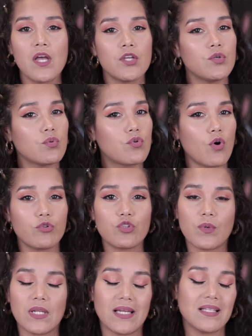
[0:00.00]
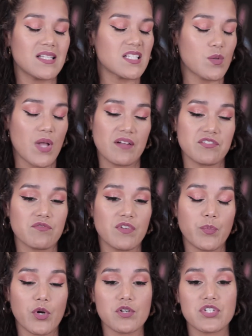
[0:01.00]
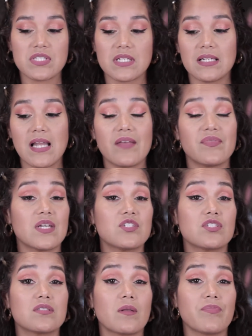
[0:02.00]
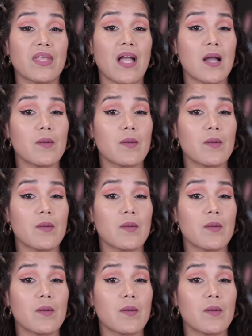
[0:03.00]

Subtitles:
you'll go through it like this and have to repurchase it a lot, and that's just something I